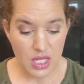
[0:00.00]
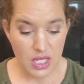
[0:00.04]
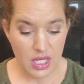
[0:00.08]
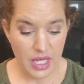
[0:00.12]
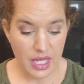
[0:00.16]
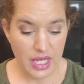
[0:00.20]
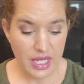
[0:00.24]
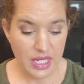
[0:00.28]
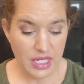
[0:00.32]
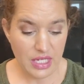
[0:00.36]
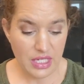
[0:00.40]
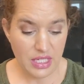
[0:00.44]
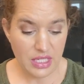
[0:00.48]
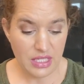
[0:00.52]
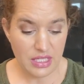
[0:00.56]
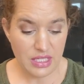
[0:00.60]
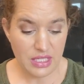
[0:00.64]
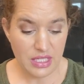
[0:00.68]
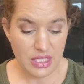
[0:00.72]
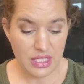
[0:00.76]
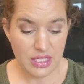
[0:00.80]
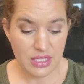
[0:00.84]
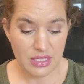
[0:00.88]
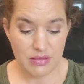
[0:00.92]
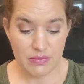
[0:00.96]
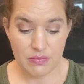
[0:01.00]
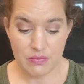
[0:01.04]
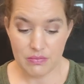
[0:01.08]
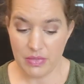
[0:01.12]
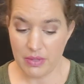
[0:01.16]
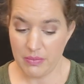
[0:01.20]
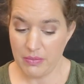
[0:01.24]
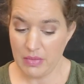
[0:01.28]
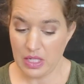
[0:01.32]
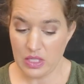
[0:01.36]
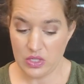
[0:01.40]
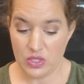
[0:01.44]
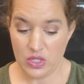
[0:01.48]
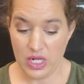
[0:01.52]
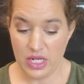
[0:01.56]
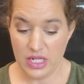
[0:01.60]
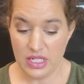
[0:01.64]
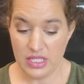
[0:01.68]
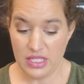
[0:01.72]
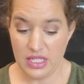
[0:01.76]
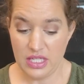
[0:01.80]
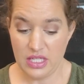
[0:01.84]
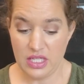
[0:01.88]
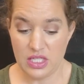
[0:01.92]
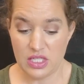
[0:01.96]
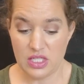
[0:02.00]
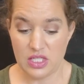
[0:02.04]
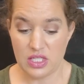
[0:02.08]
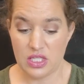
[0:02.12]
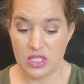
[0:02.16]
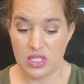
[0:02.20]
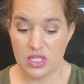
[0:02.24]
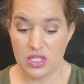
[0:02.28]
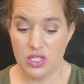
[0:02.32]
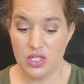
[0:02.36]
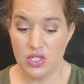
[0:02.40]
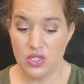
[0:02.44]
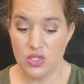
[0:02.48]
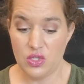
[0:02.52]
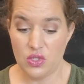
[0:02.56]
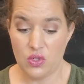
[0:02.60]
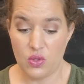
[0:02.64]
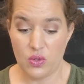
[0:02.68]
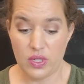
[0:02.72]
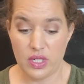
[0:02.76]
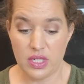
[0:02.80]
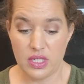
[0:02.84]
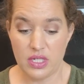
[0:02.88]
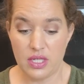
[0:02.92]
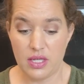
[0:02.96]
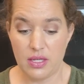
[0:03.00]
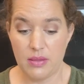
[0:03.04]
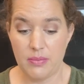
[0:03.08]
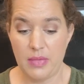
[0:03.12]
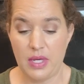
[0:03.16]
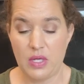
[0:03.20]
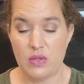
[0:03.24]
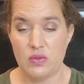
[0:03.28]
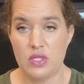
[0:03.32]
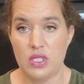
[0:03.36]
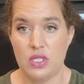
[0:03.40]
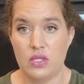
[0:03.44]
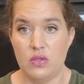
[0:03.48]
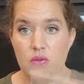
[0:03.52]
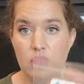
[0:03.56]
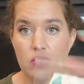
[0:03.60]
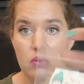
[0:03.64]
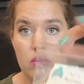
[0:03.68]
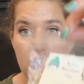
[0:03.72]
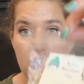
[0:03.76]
and I'm not sure how to say this, Najord Mountain Dew.